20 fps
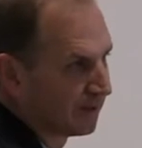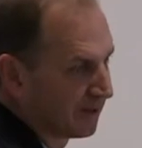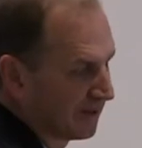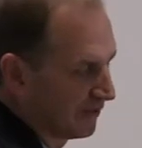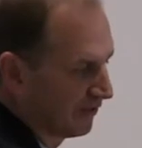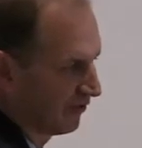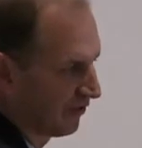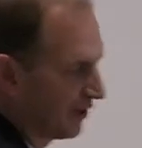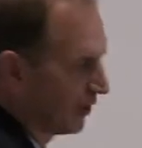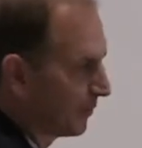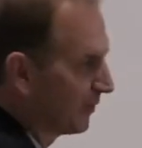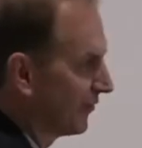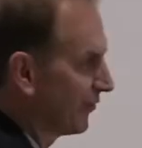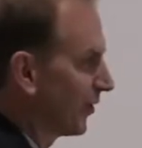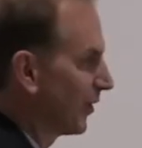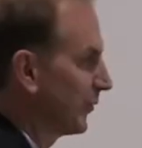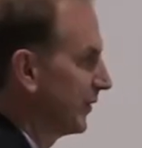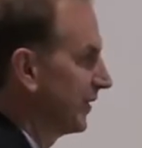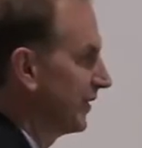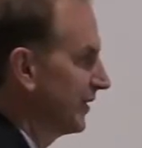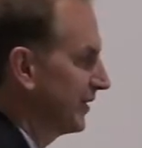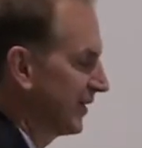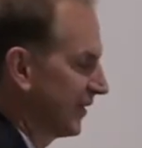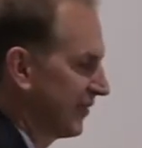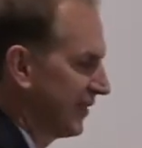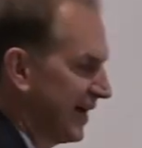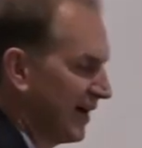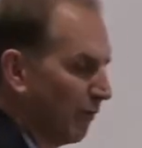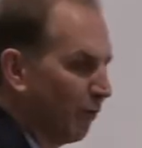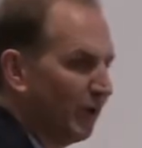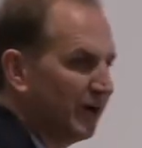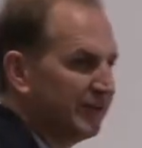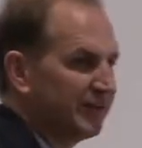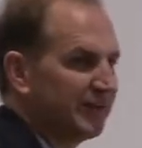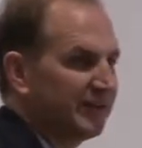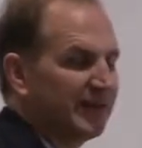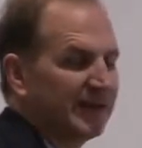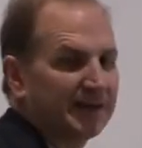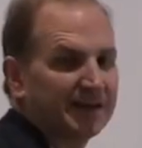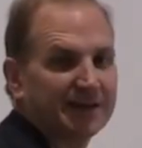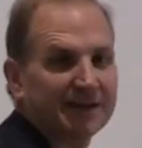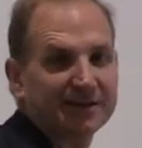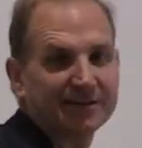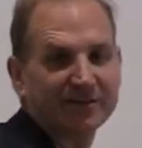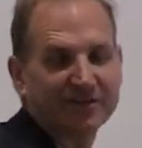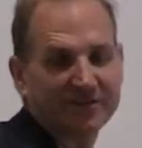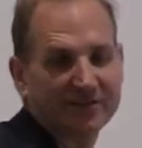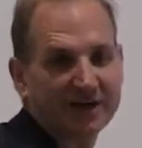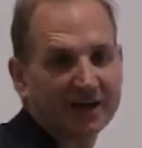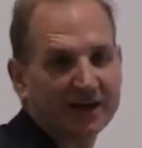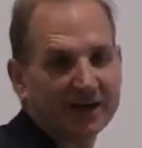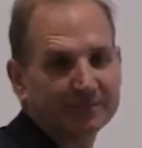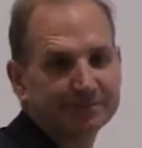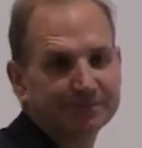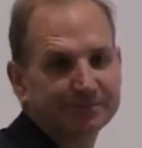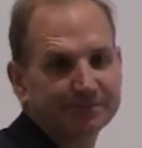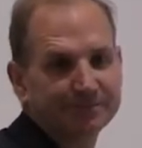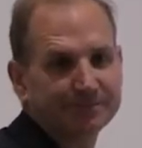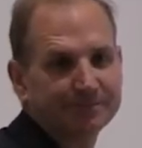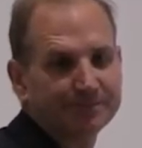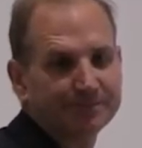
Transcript: And so before we look at that, what did they get instead?